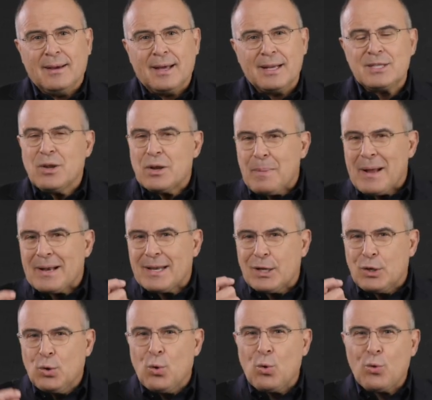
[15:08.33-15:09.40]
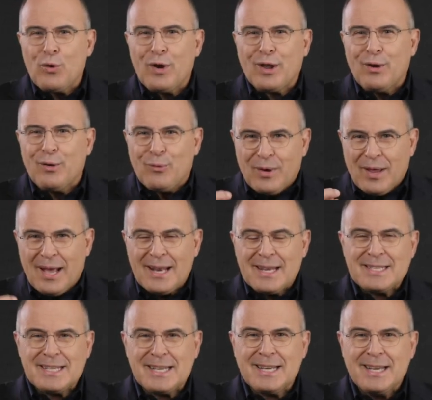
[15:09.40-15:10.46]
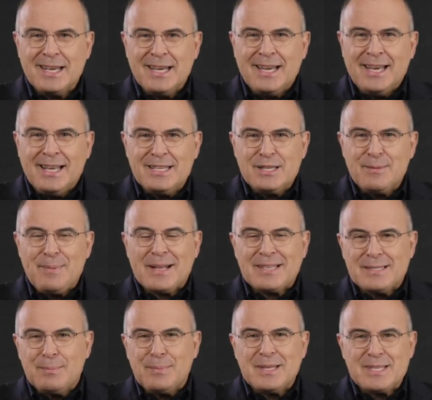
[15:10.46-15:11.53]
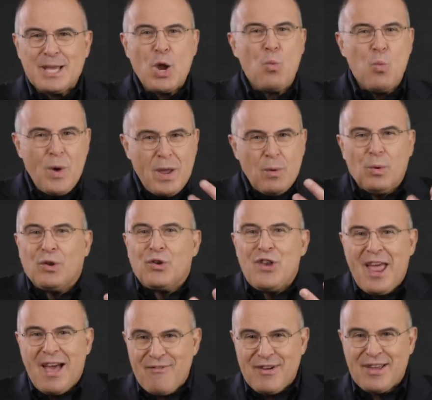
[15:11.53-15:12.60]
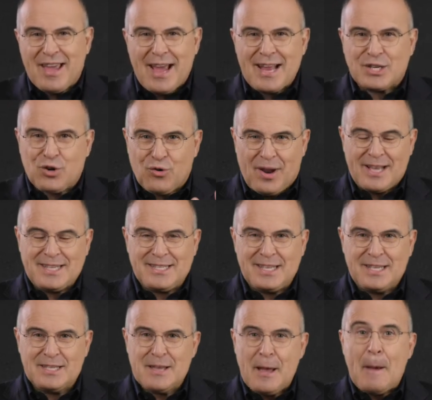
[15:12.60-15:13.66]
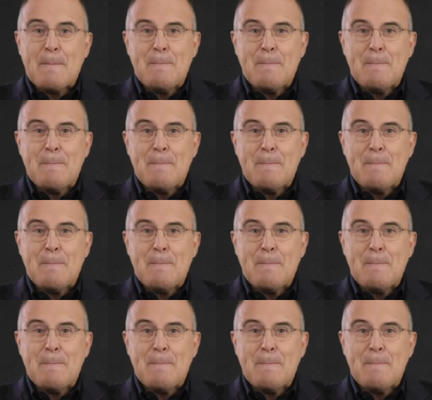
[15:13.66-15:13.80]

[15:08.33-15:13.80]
And it's not about ignoring reality. It is about simply saying we will navigate crises